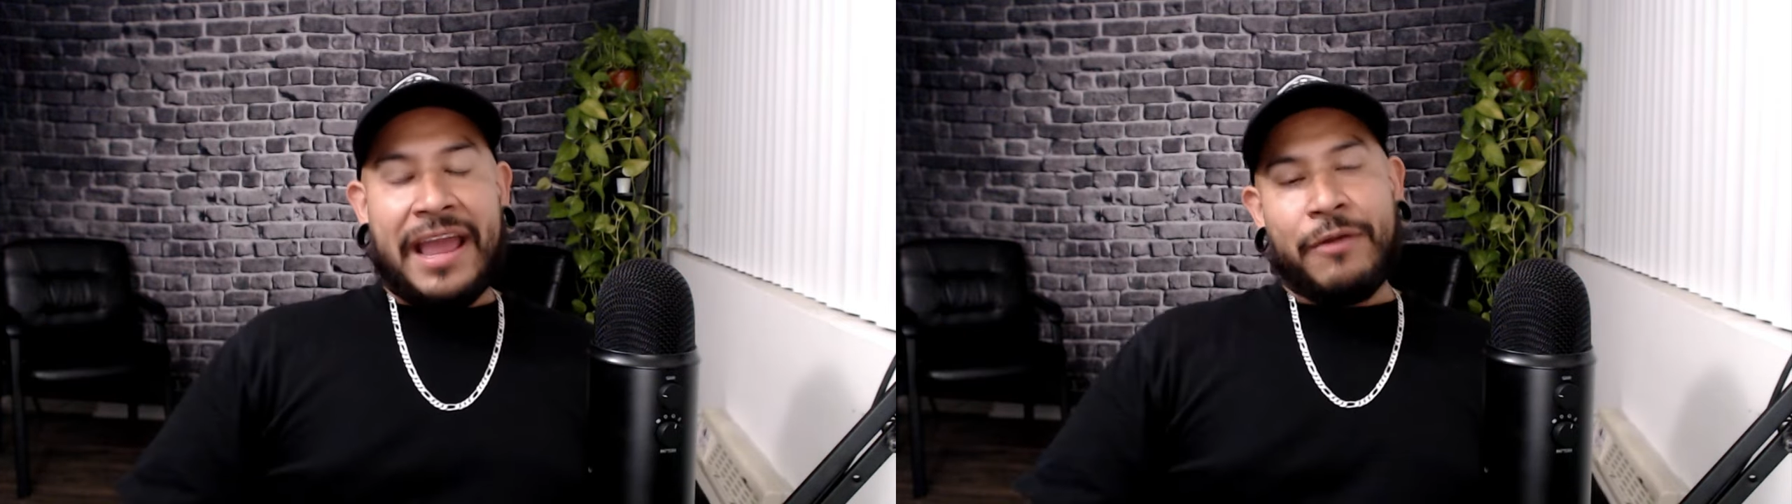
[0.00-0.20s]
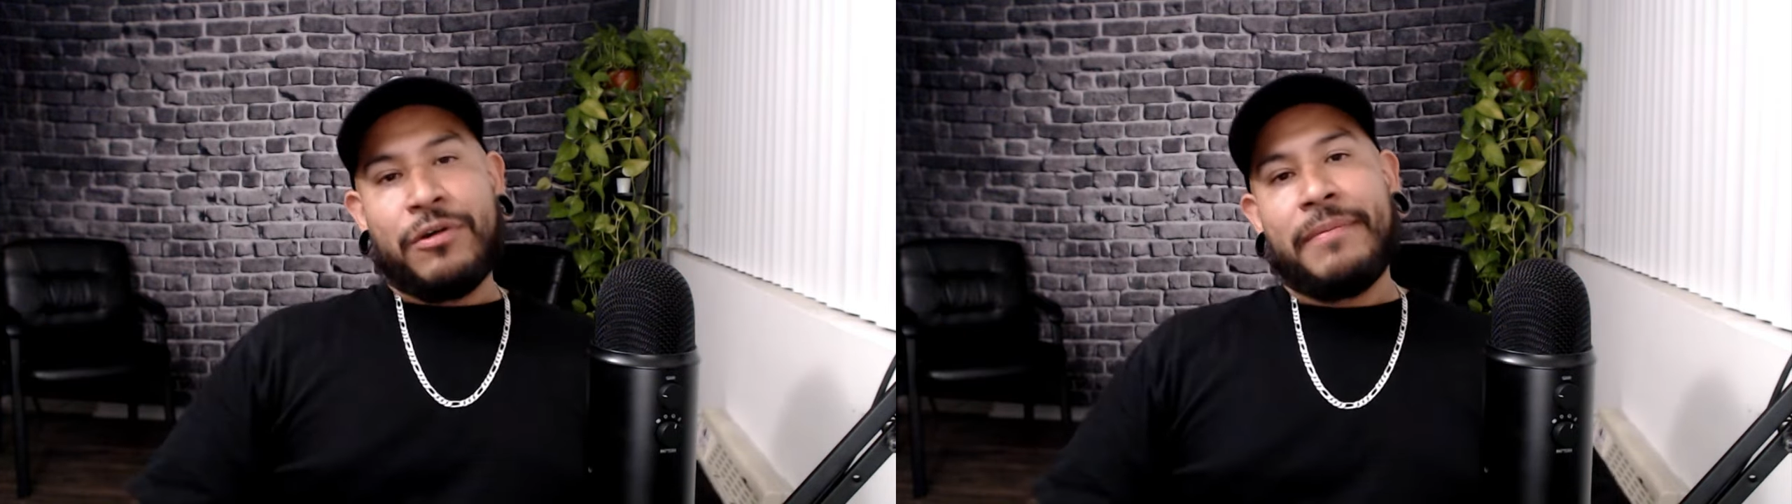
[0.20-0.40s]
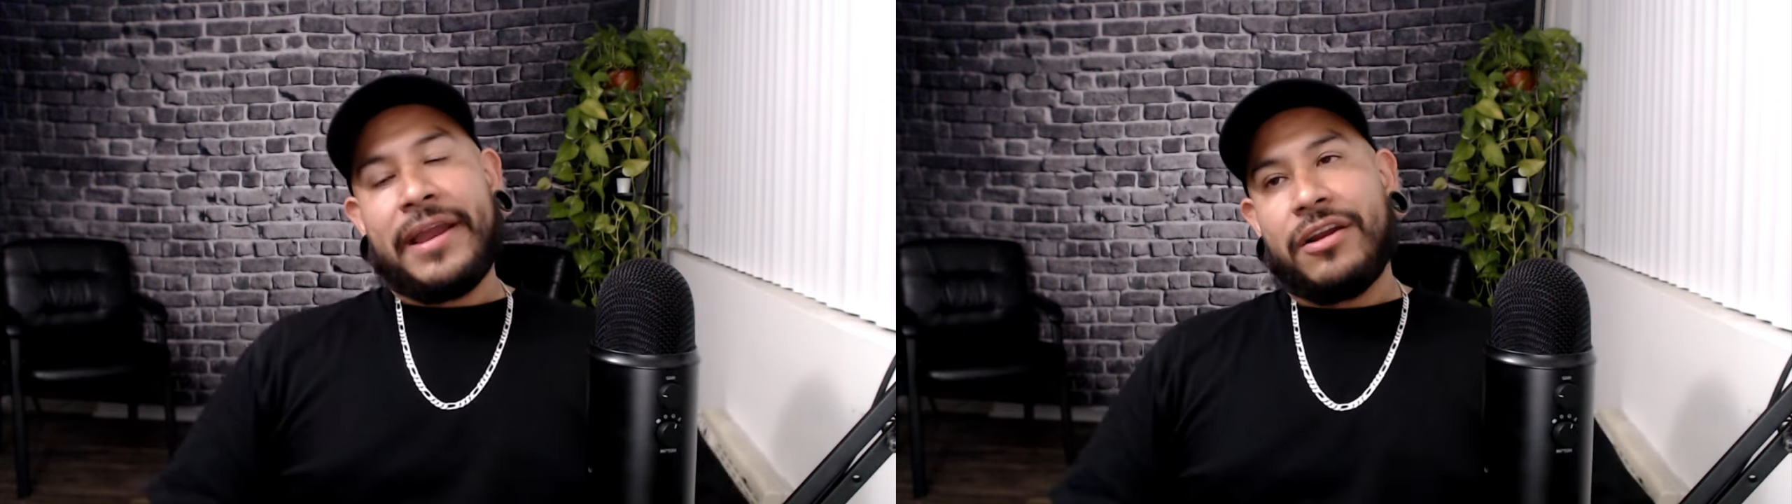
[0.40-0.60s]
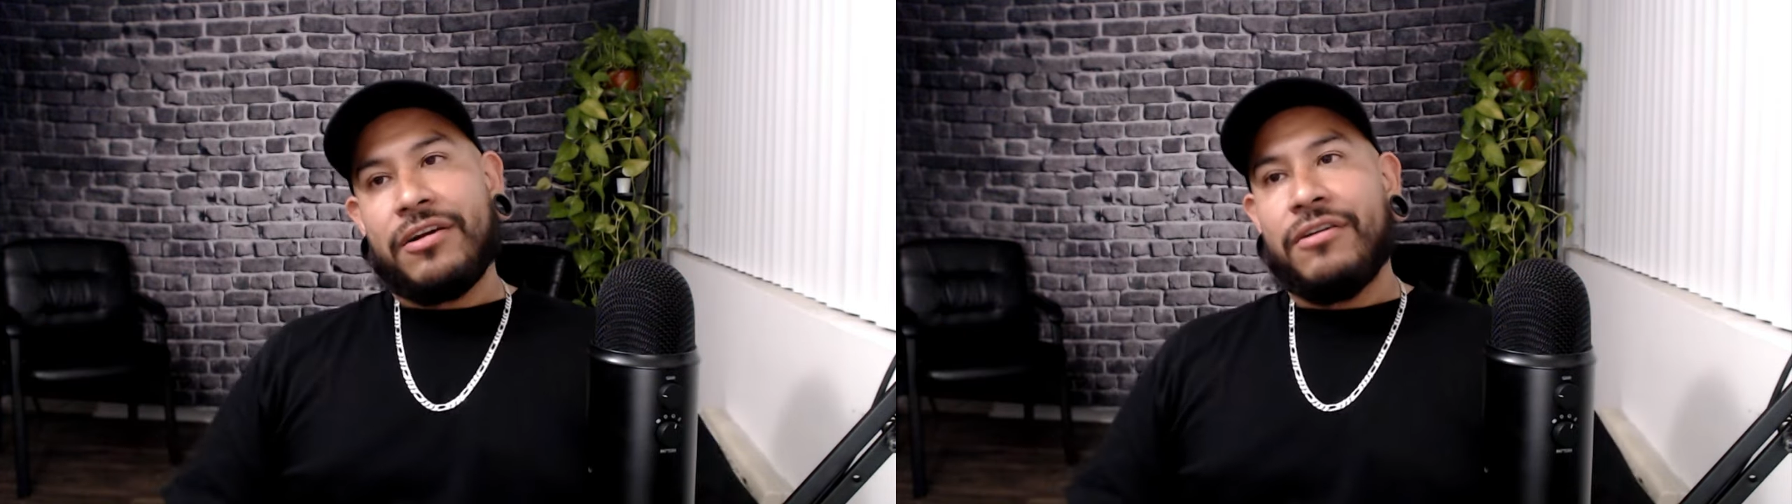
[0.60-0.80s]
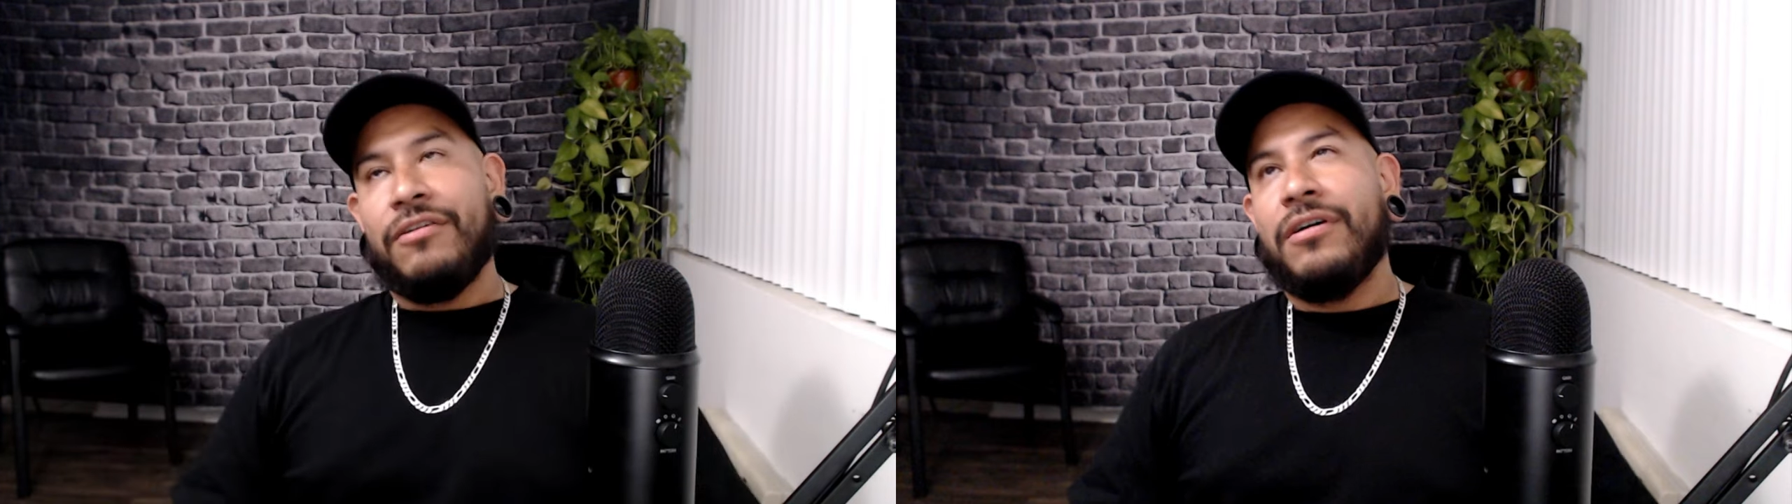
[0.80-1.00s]
in with my
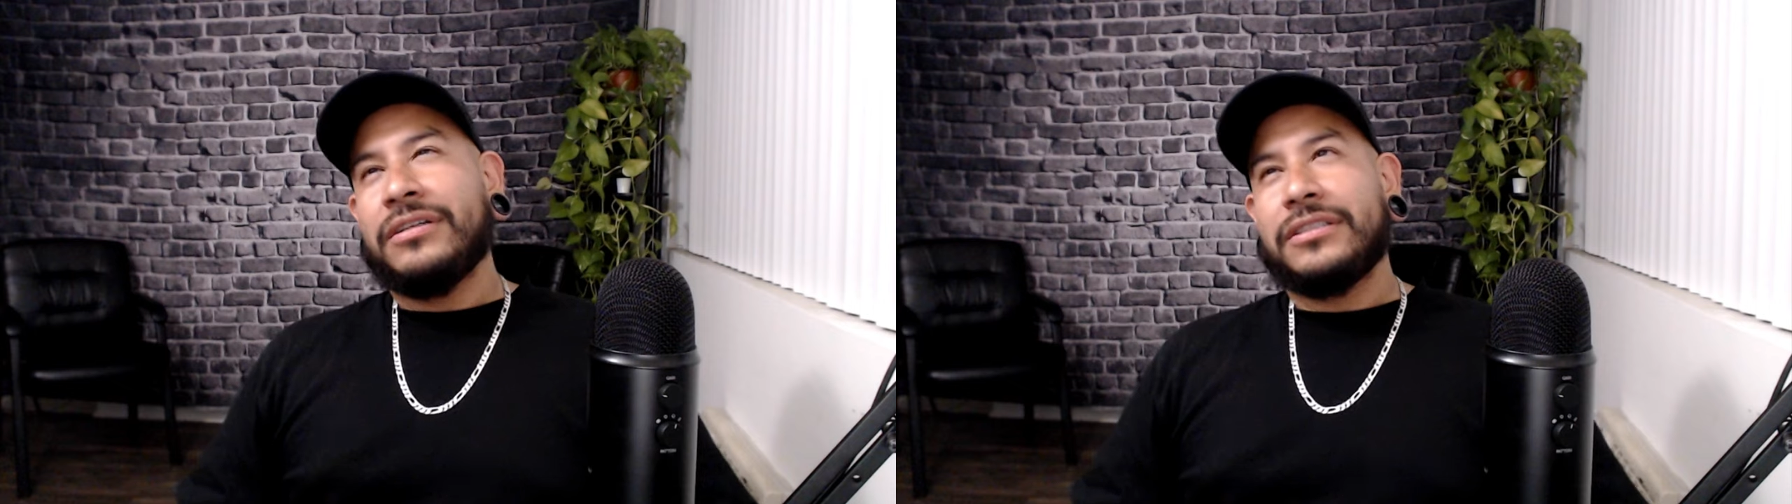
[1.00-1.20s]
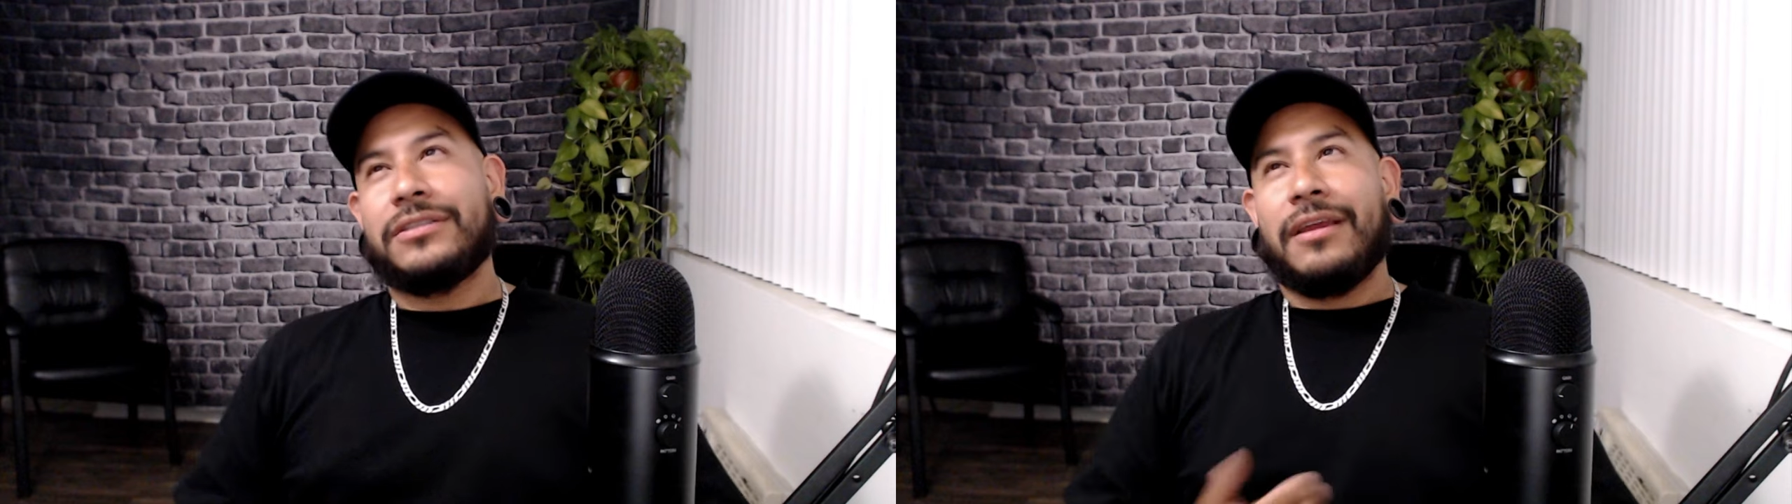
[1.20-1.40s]
girl on